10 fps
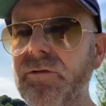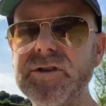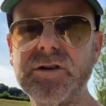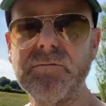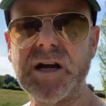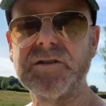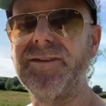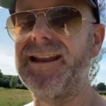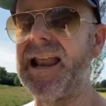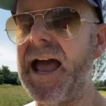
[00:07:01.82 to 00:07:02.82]
too much for
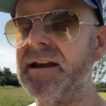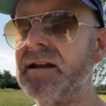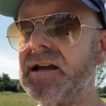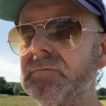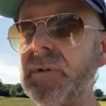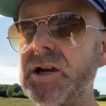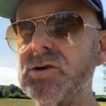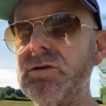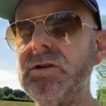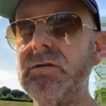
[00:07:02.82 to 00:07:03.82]
the land make
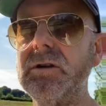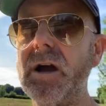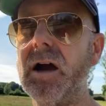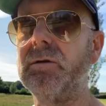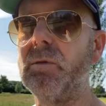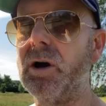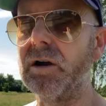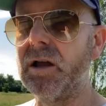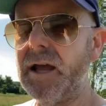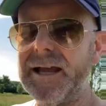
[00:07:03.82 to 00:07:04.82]
sure you're doing your
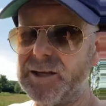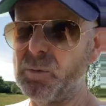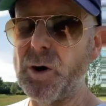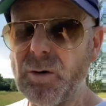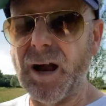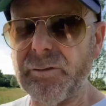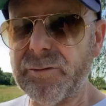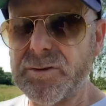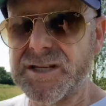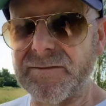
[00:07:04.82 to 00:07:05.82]
homework you will go
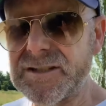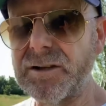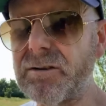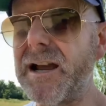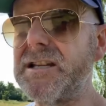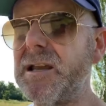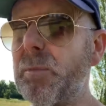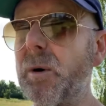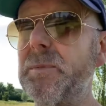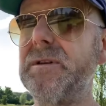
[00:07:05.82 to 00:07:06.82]
through 70 or 80
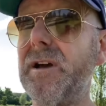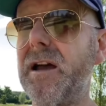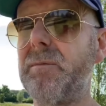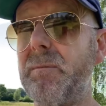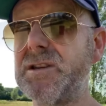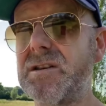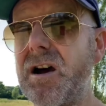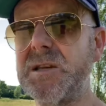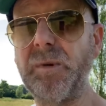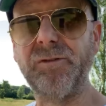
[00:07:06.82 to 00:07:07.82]
prop, uh,
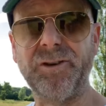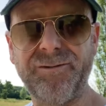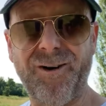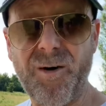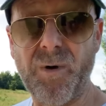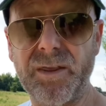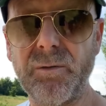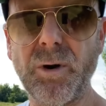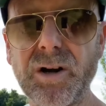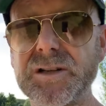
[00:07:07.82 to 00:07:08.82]
sites before you find one that
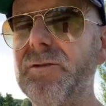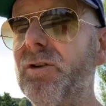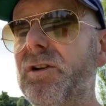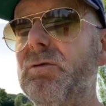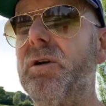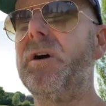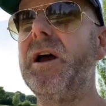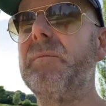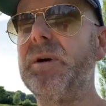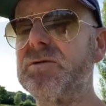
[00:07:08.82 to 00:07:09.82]
works for you or
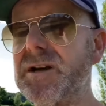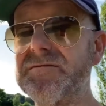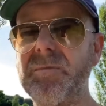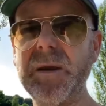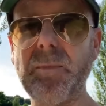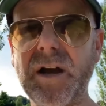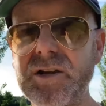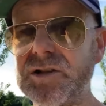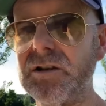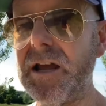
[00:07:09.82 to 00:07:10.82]
builds up so be
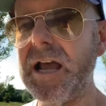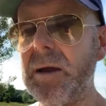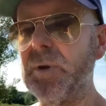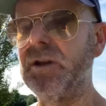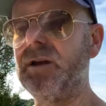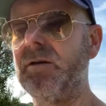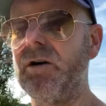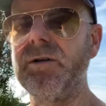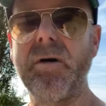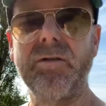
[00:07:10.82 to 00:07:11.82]
patient but the
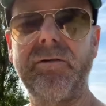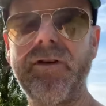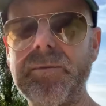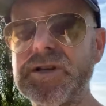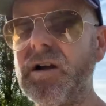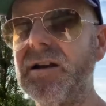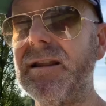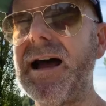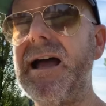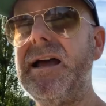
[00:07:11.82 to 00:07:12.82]
on the on the flip side of
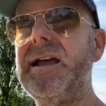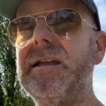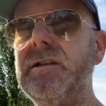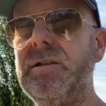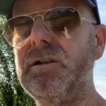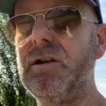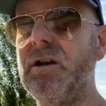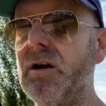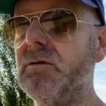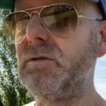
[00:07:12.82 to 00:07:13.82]
that you, you
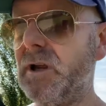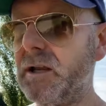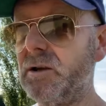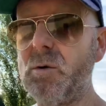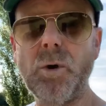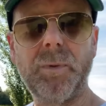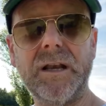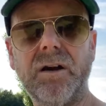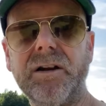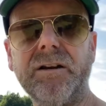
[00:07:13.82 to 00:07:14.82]
know it, you will be
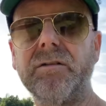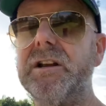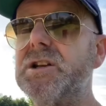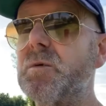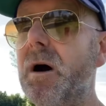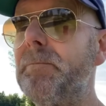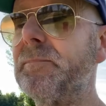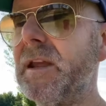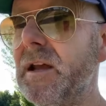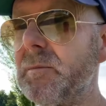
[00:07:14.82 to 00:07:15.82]
learning on each one
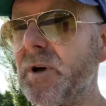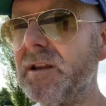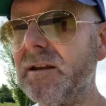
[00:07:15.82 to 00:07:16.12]
but